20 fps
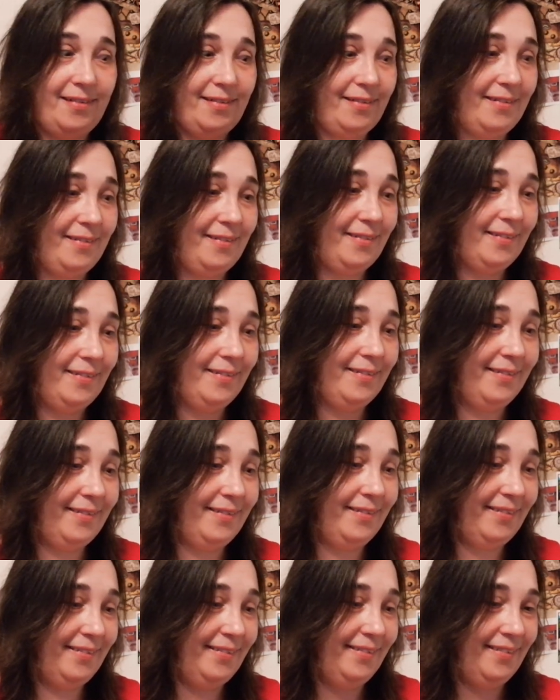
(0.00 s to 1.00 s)
those are
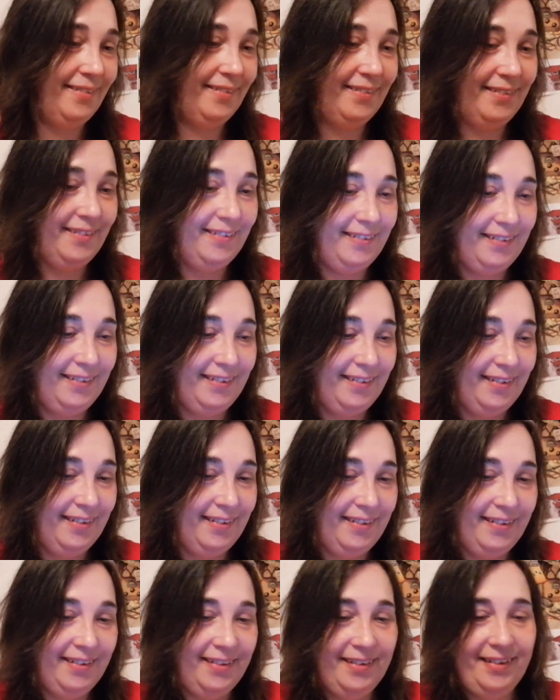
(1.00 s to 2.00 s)
cool
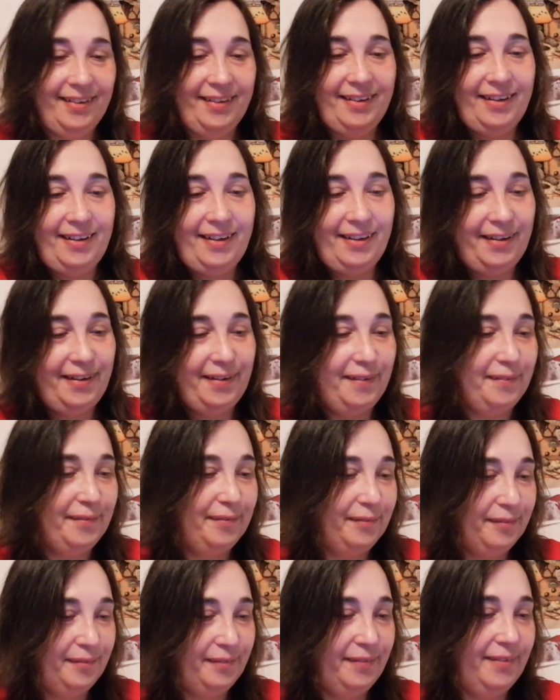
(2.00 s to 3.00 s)

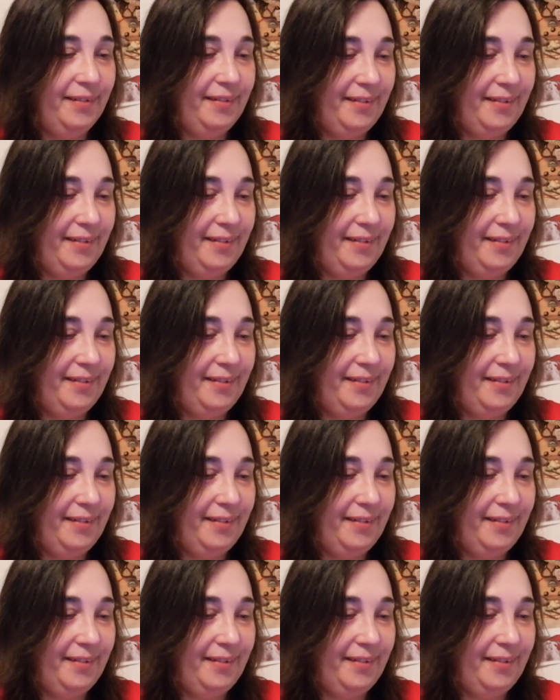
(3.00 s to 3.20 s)
um,